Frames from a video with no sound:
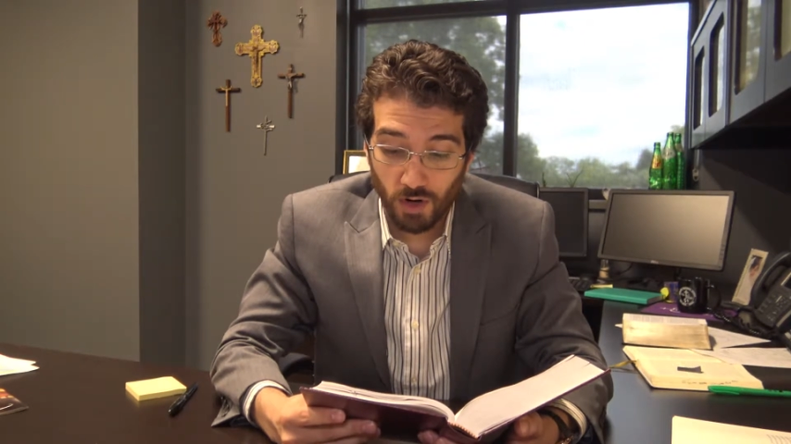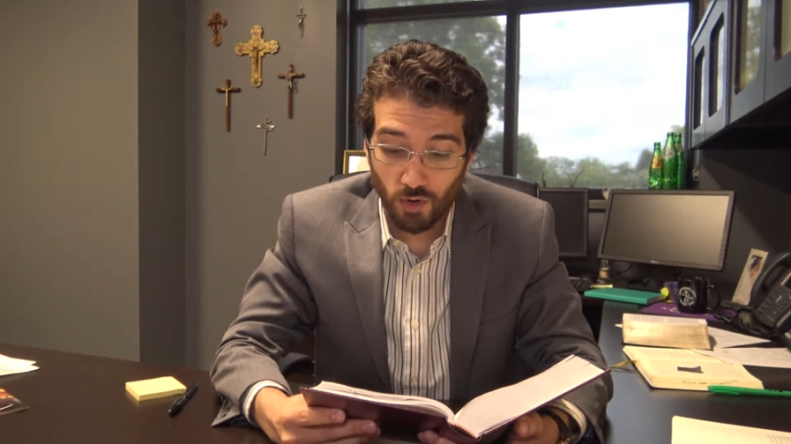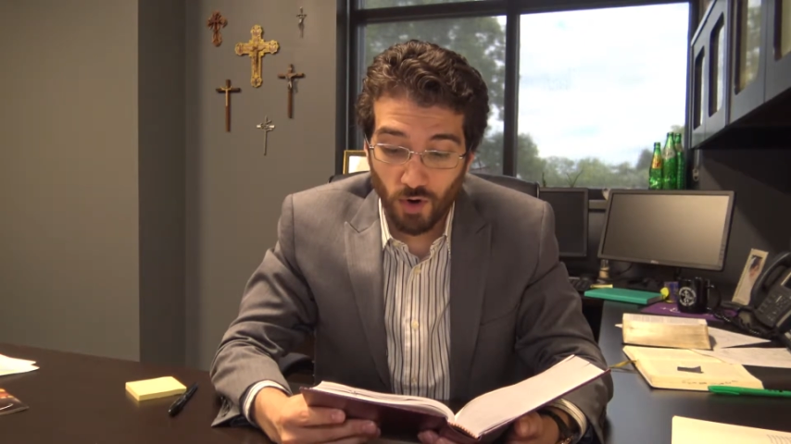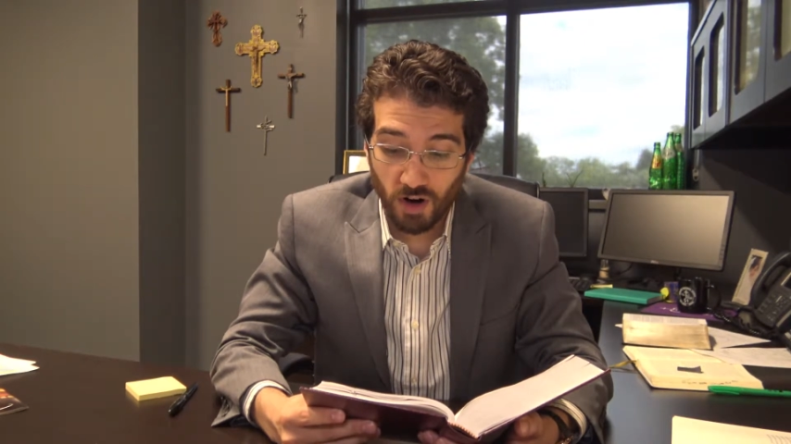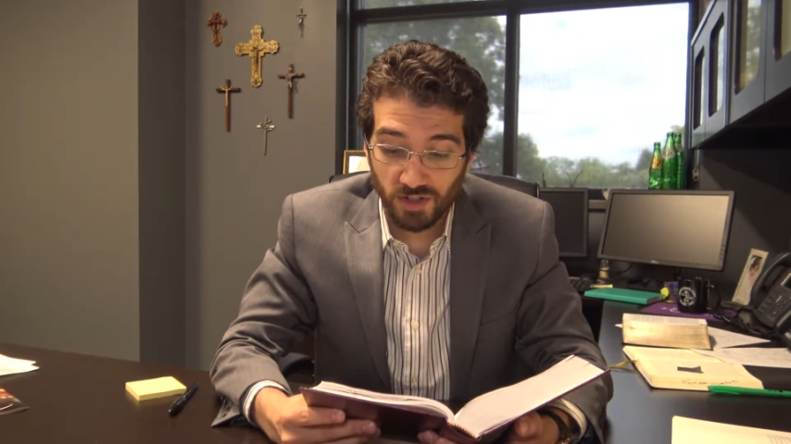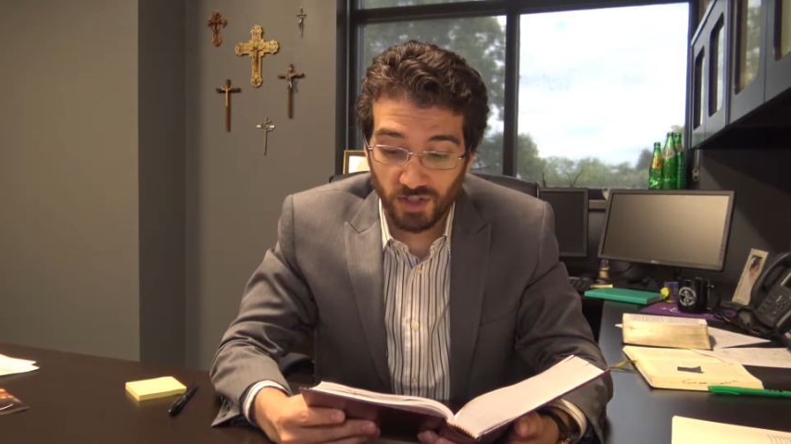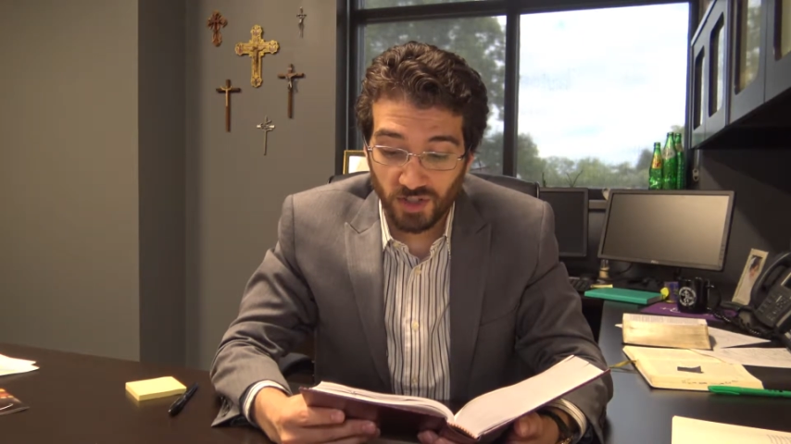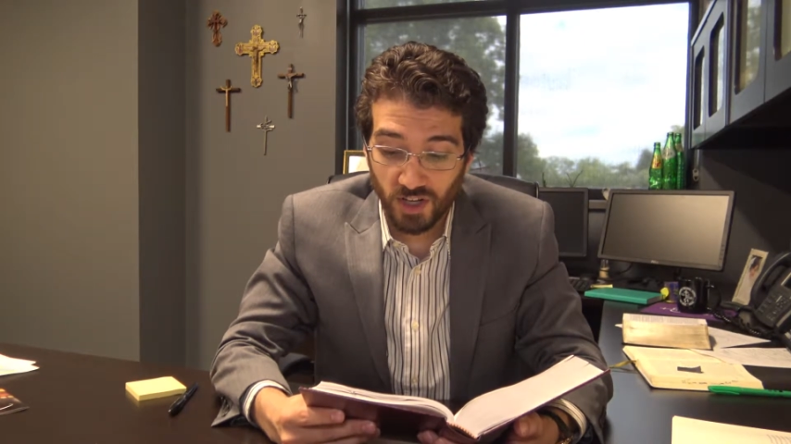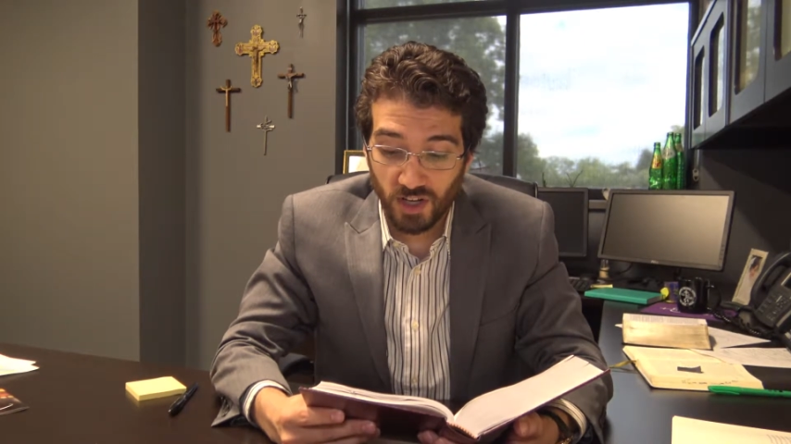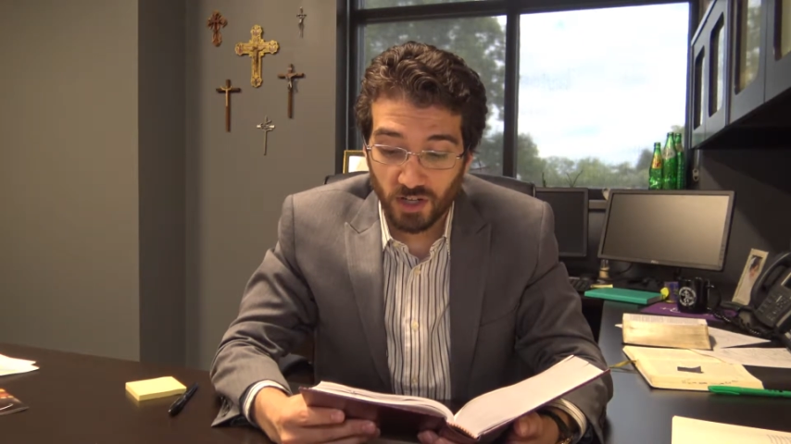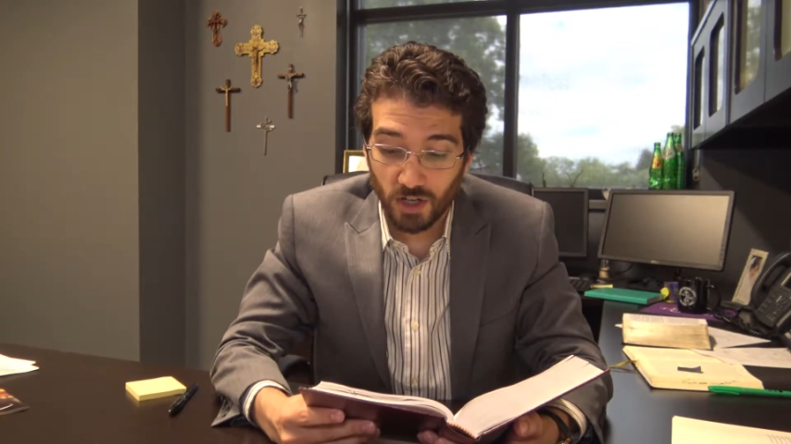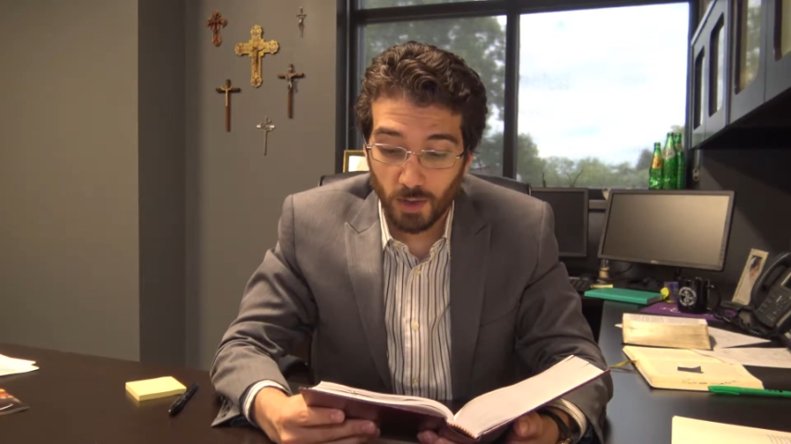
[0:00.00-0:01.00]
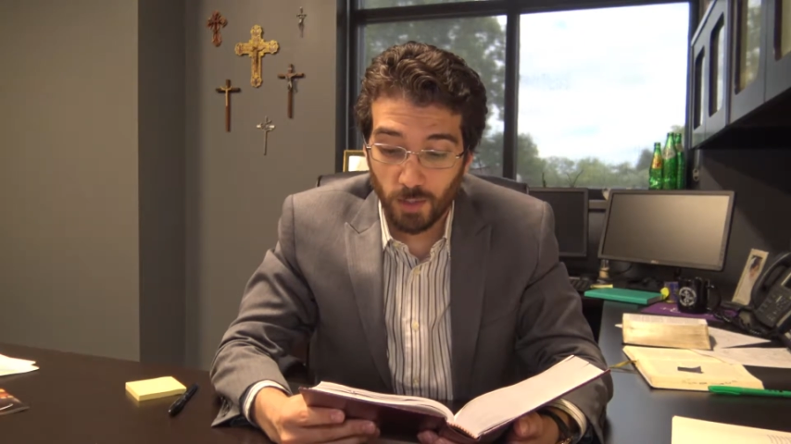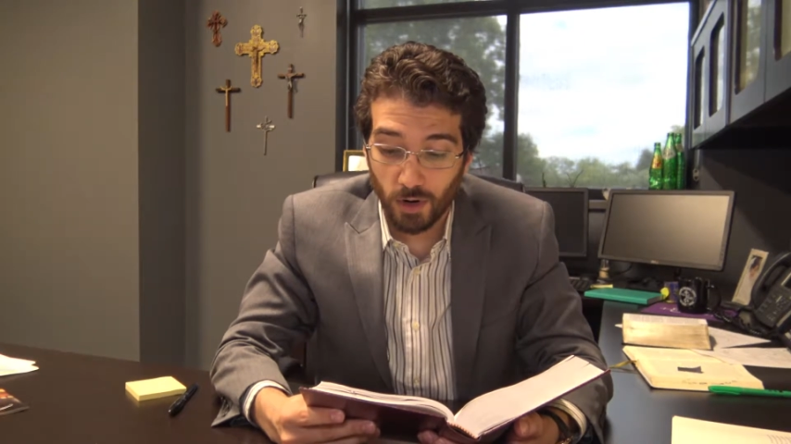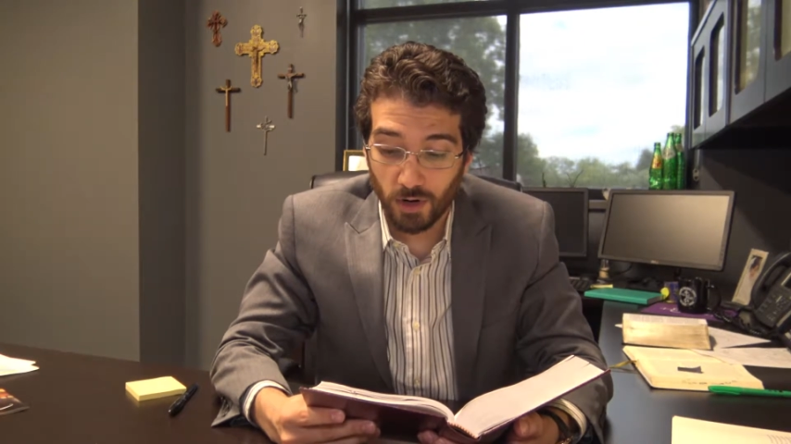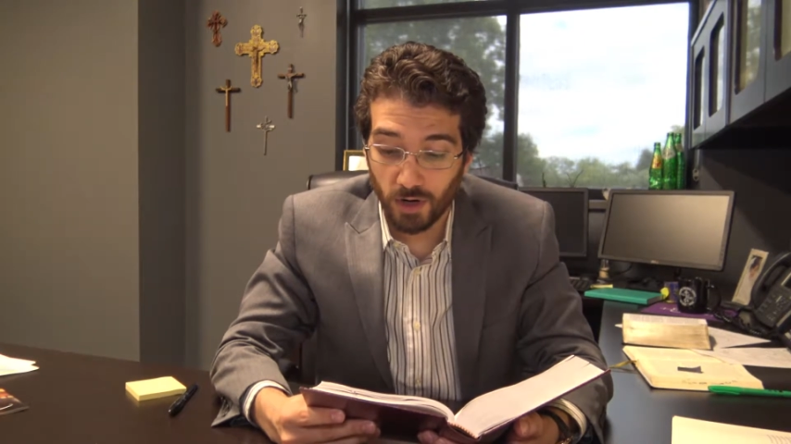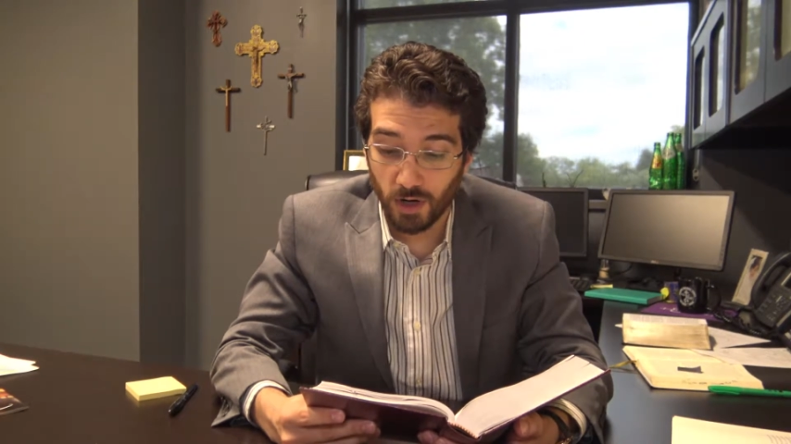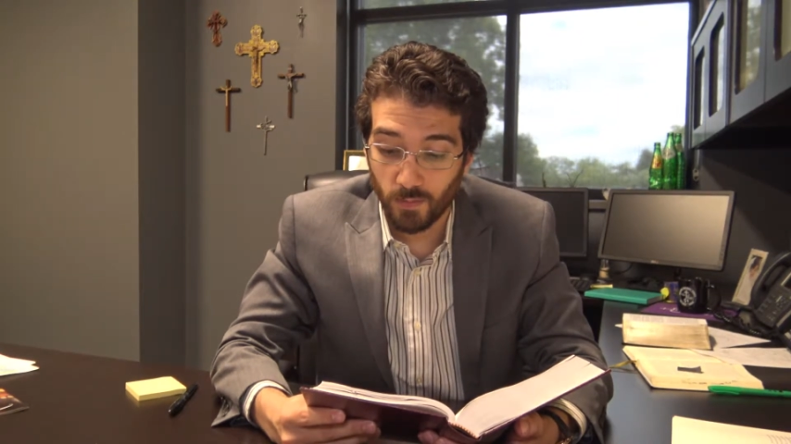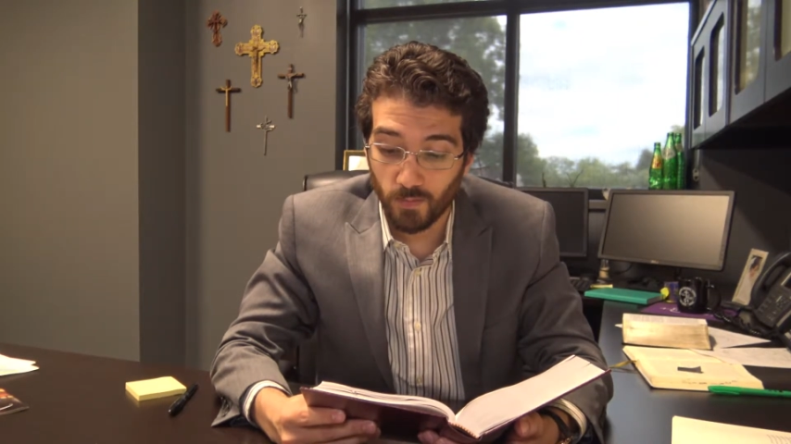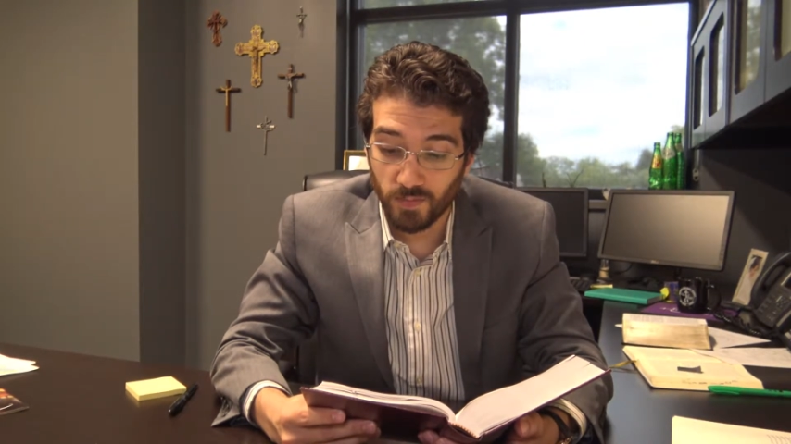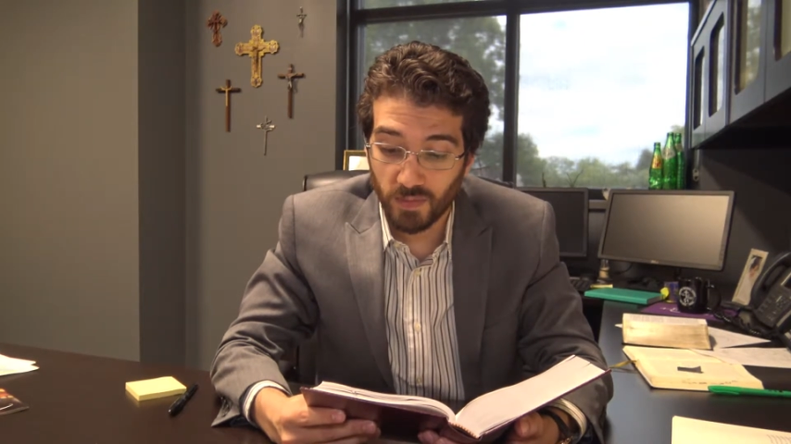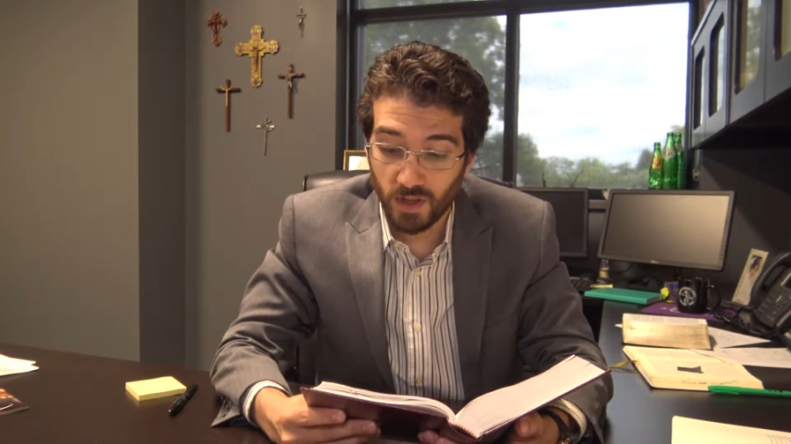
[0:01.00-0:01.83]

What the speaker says: across the sea to Capernaum.